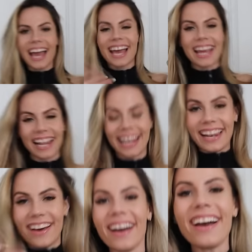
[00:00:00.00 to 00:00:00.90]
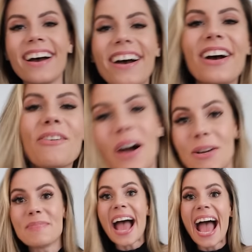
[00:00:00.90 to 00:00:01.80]
Hello,
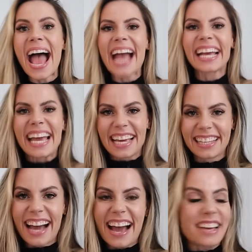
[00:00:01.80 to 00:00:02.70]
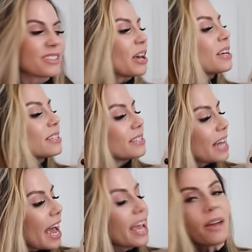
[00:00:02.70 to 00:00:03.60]
welcome back. Guys,
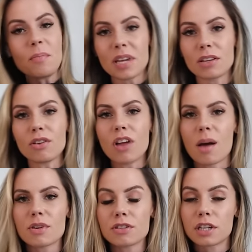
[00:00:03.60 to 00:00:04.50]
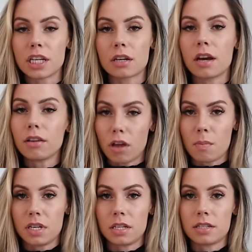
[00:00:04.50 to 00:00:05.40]
today me and the llamas are here at
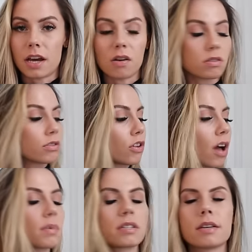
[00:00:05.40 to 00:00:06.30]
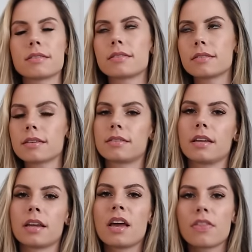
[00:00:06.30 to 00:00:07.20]
Llamabean's house. The llamas
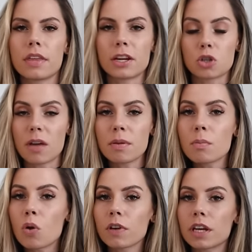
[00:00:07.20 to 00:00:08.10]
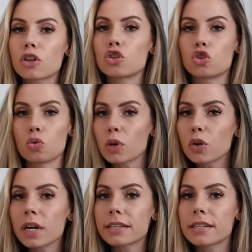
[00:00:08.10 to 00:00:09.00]
insisted that I drive them over here super
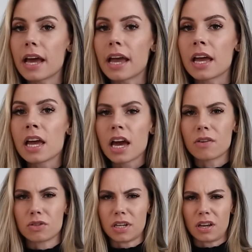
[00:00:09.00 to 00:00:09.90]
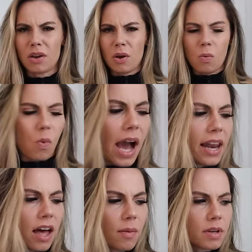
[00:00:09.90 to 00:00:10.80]
quick today. And I was like,
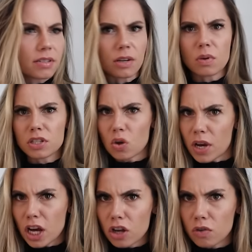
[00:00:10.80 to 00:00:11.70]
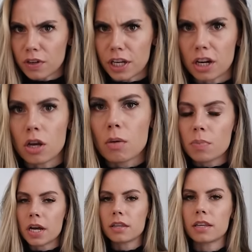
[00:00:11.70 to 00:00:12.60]
why llamas? Like, what's going on over here?
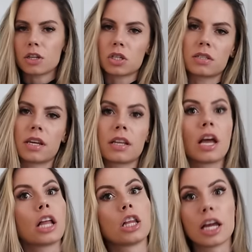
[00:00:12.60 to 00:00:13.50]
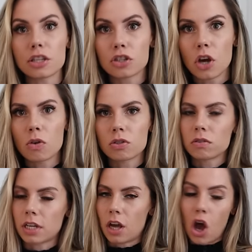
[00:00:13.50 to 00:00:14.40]
But they just said, let's go. So I
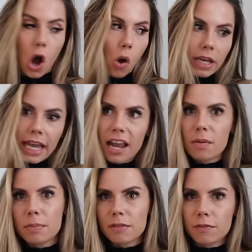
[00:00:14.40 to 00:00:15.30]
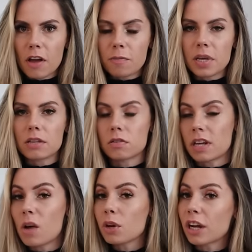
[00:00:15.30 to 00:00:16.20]
was like, okay, Llamabean, Fluffbean. So
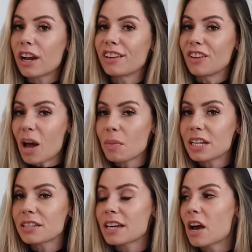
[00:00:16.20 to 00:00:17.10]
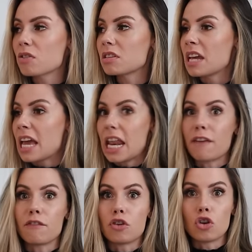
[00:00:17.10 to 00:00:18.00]
now we're here at Llamabean's house and I
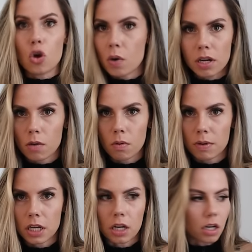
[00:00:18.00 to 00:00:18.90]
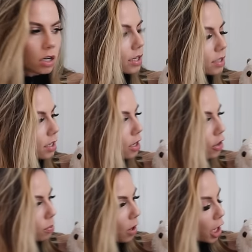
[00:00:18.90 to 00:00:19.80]
have no idea why we're here. Is it
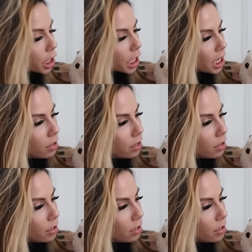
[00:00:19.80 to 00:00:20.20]
another party?